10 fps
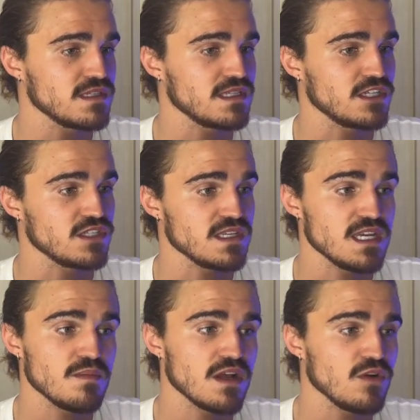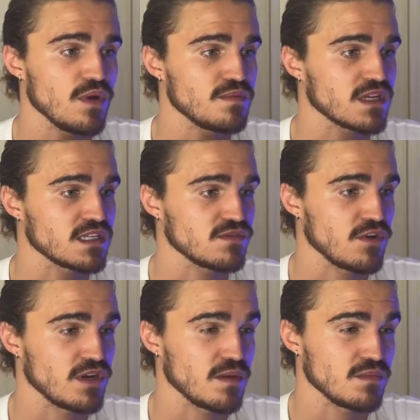such as email, websites,
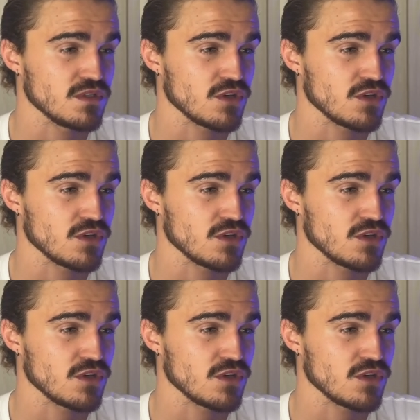phone numbers,